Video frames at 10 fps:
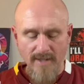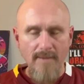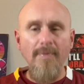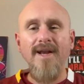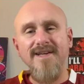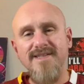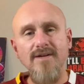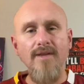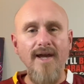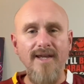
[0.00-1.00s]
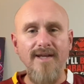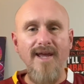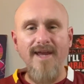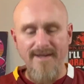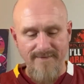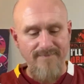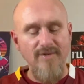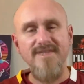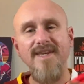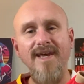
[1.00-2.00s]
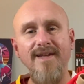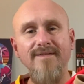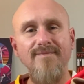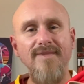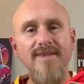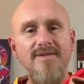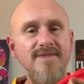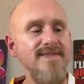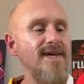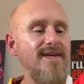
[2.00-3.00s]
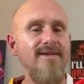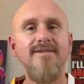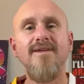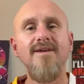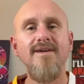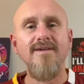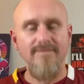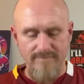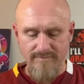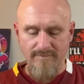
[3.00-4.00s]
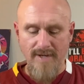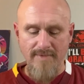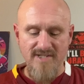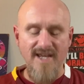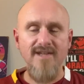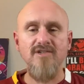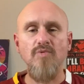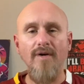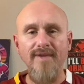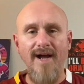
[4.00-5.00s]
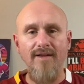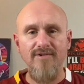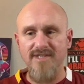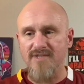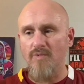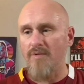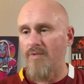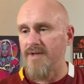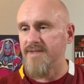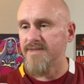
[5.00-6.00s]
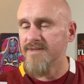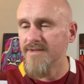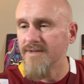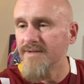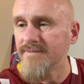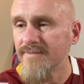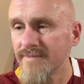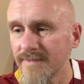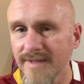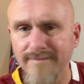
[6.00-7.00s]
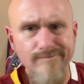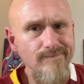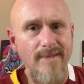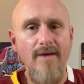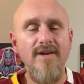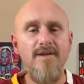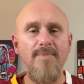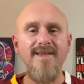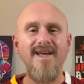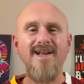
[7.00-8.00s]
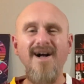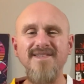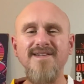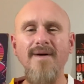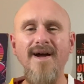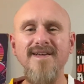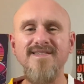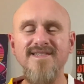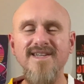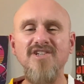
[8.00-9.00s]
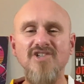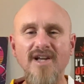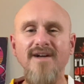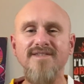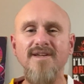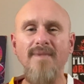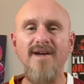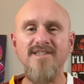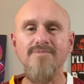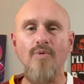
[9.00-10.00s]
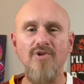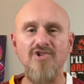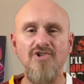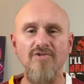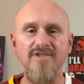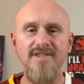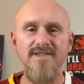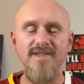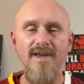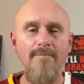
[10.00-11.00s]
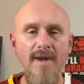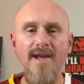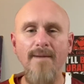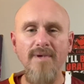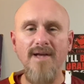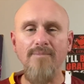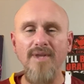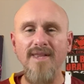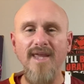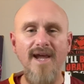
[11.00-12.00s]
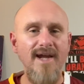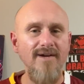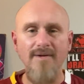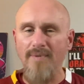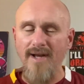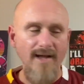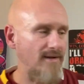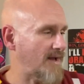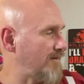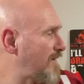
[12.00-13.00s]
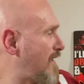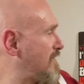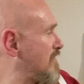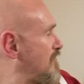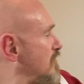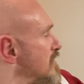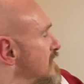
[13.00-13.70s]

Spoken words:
But I still like it. Hey, once again, this is like maybe $10 to $12 this one was. How can you beat that? Stitched customized sports jerseys. May not be completely accurate, but hell, I'm here for it.